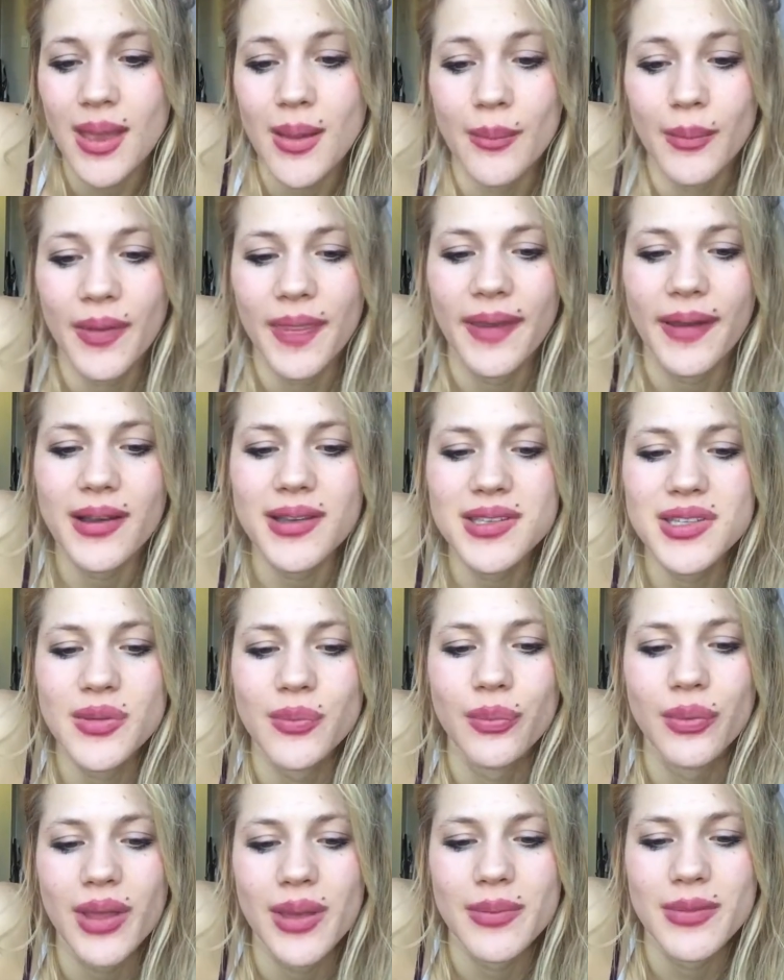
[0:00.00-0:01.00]
But they also
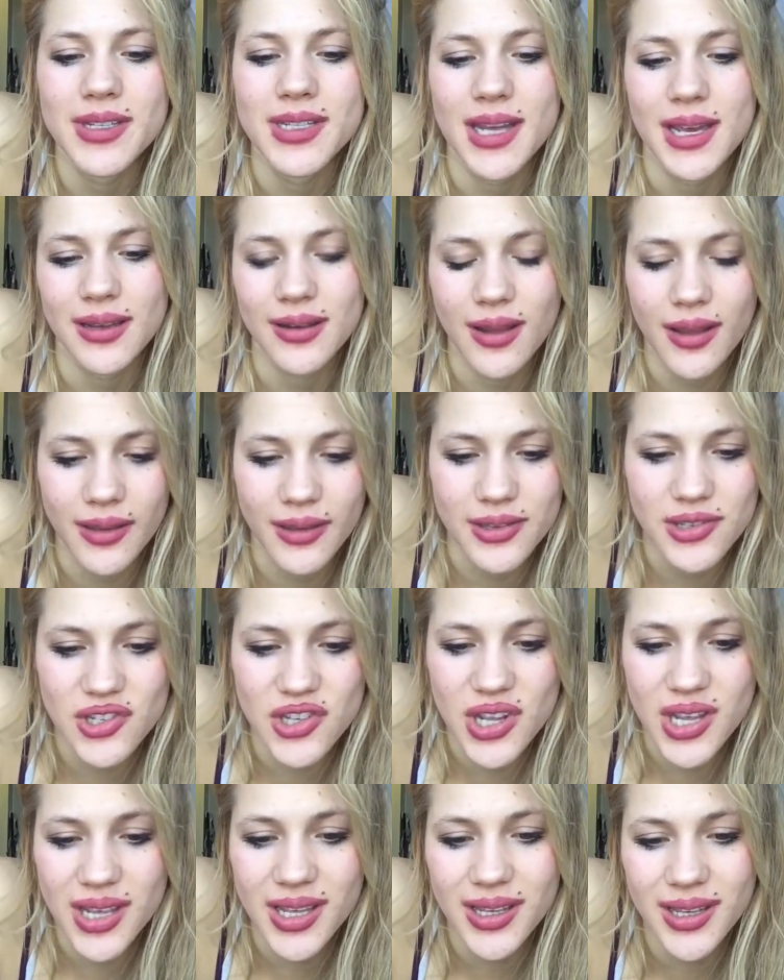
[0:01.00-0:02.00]
blame the
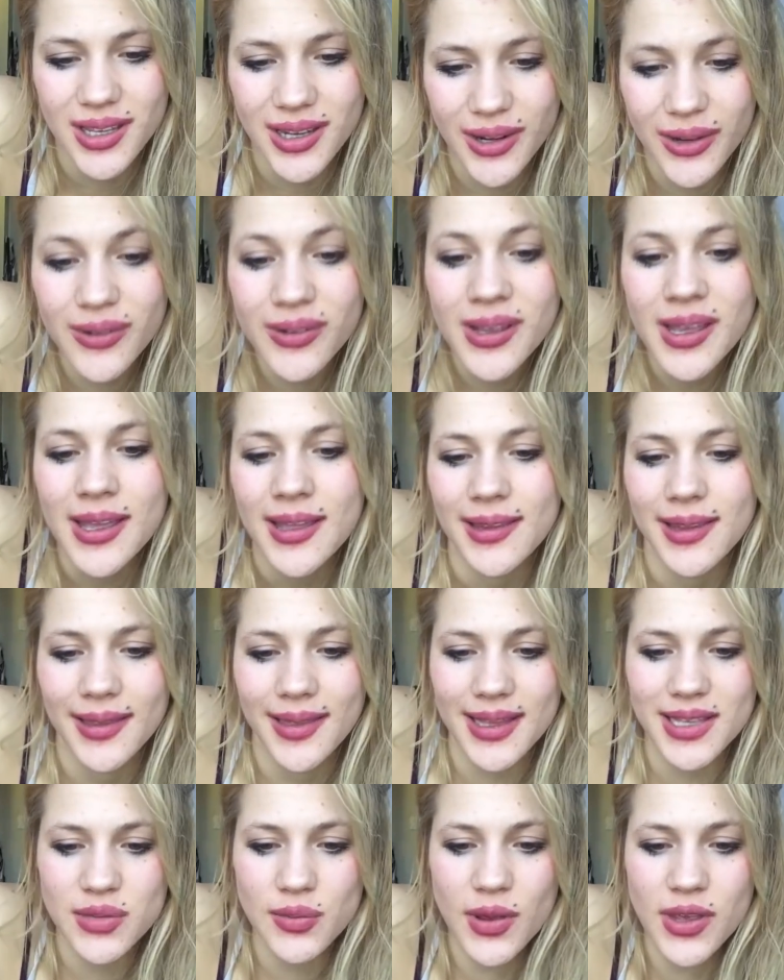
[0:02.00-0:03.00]
technology, you know? Like
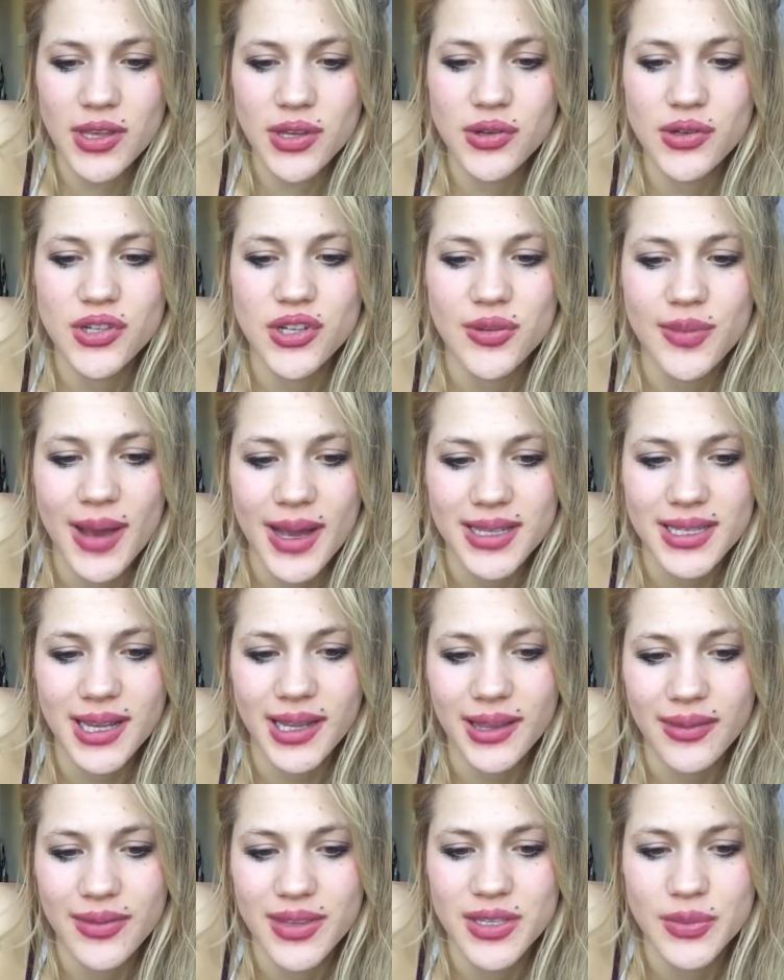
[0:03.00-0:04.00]
that's why YouTube has
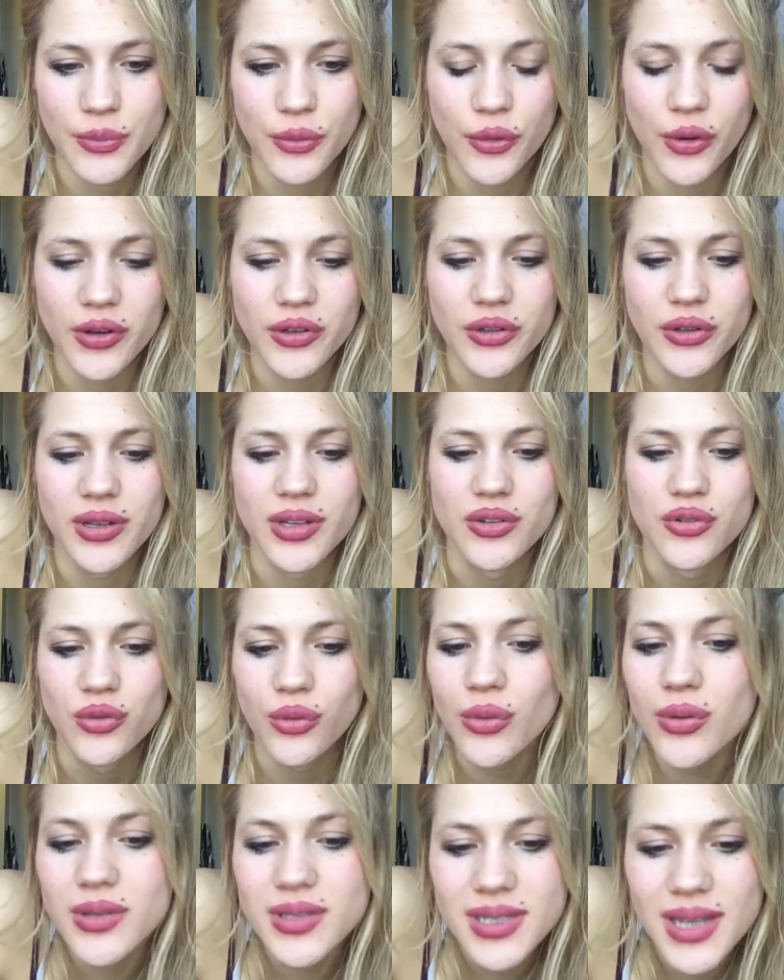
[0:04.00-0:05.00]
all of these parental
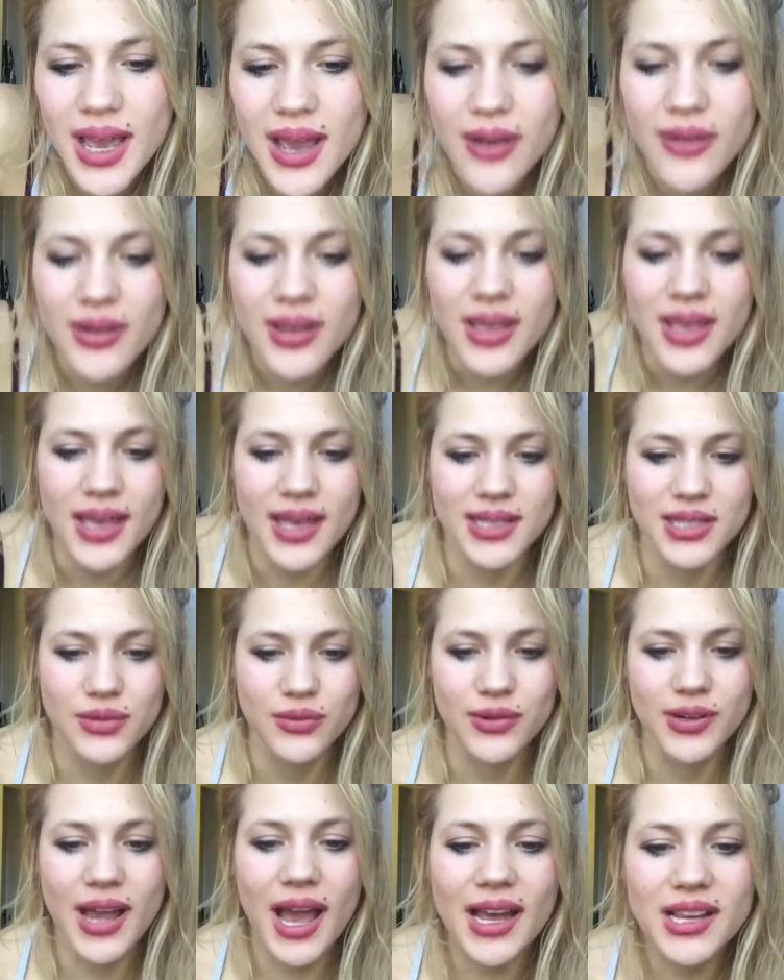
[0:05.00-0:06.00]
controls now. It's a
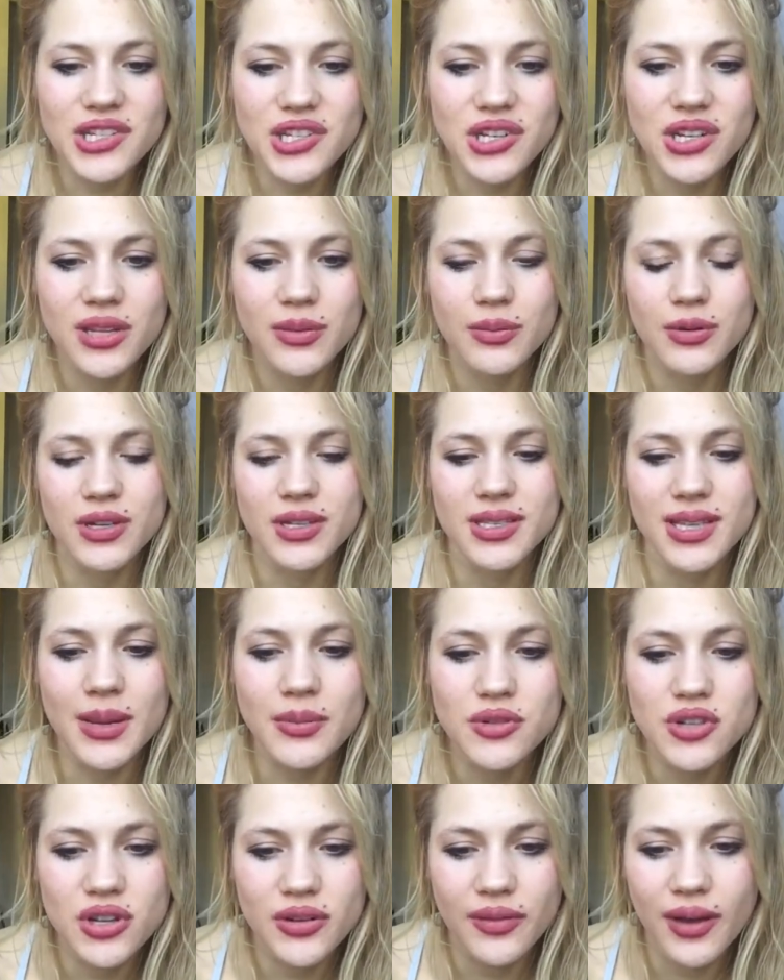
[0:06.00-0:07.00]
reaction to the
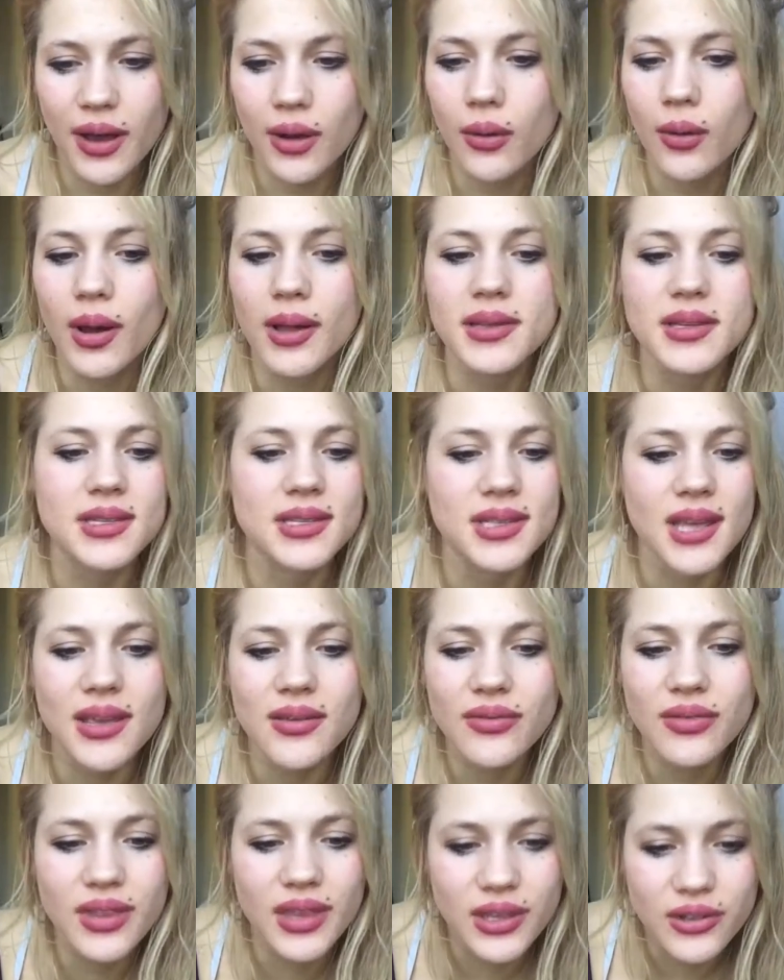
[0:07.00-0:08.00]
perception of how
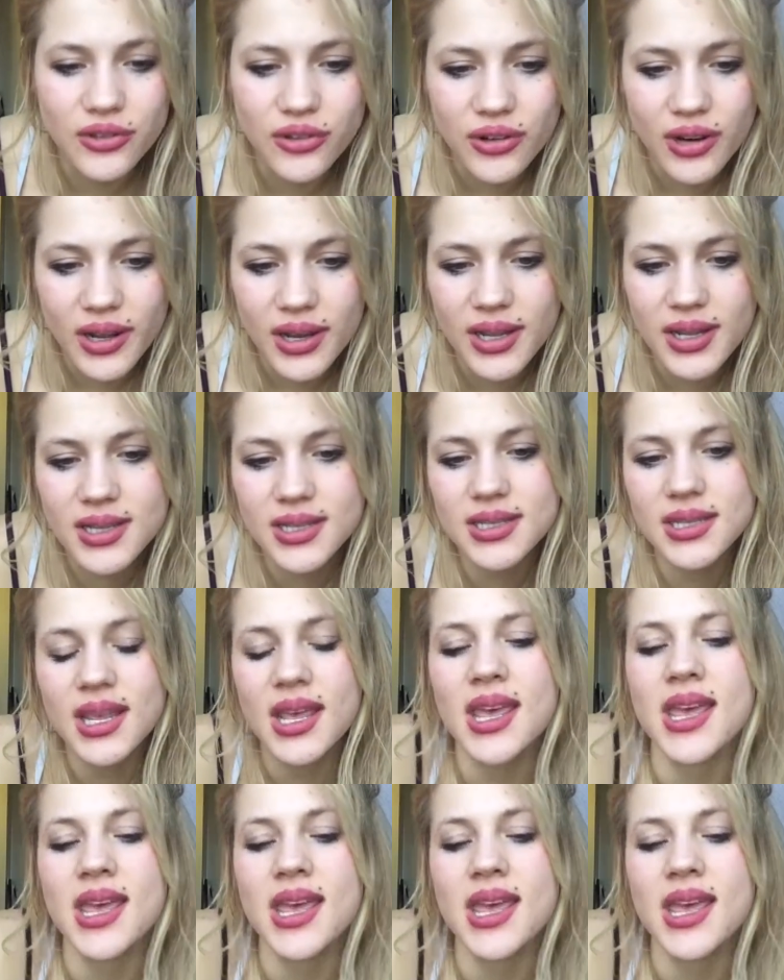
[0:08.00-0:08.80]
unsafe the internet is.